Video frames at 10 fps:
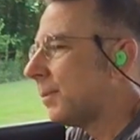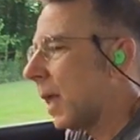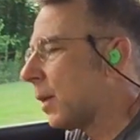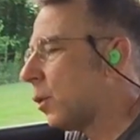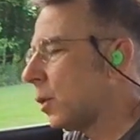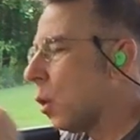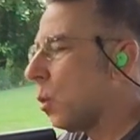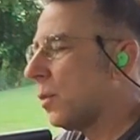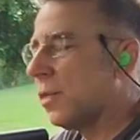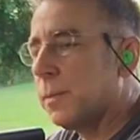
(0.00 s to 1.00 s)
I could go
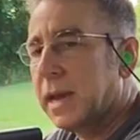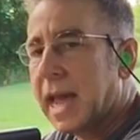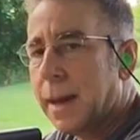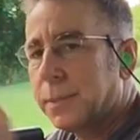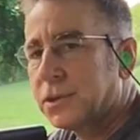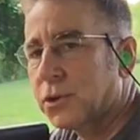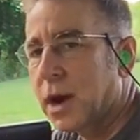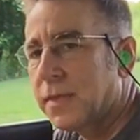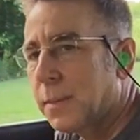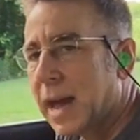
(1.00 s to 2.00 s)
with the big aperture
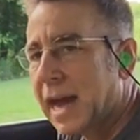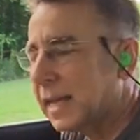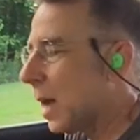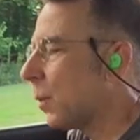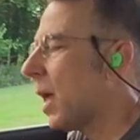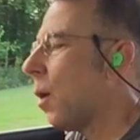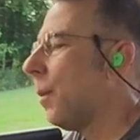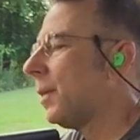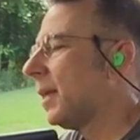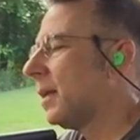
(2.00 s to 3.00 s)
on the back and that would help,
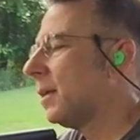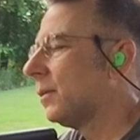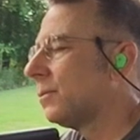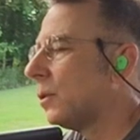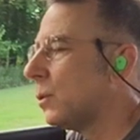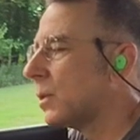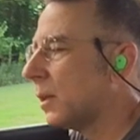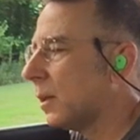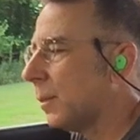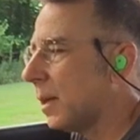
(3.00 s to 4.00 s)
but then you lose a
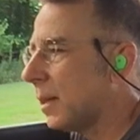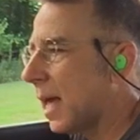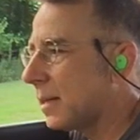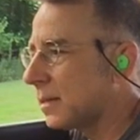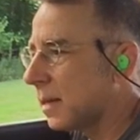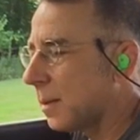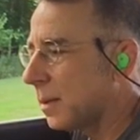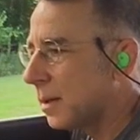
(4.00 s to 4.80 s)
little bit of that